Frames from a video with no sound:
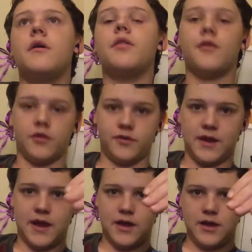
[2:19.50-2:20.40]

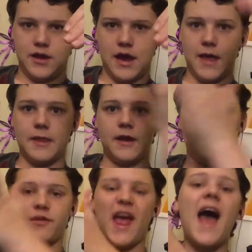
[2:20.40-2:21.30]
Thursday, and then there
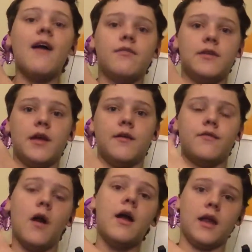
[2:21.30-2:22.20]
was a half day
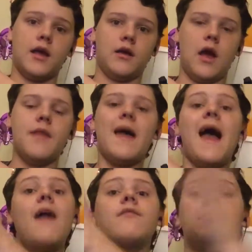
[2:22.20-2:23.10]
Friday, and that
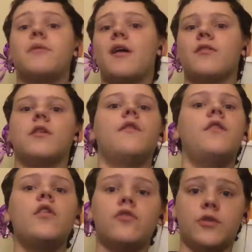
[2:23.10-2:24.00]
half day was actually a
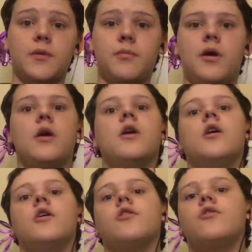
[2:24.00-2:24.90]
field trip
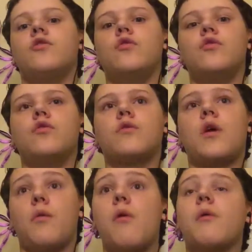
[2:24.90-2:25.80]
to
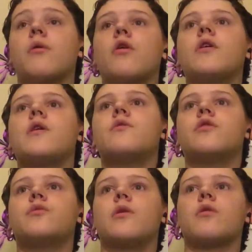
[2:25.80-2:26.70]
what we were learning
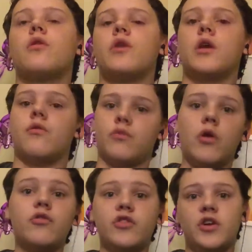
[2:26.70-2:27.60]
was we were learning
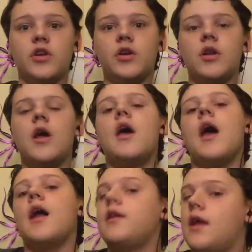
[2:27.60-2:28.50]
erosion,
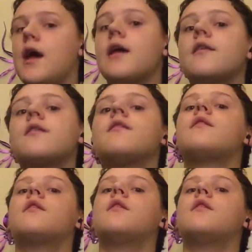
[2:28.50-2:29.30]
and yes,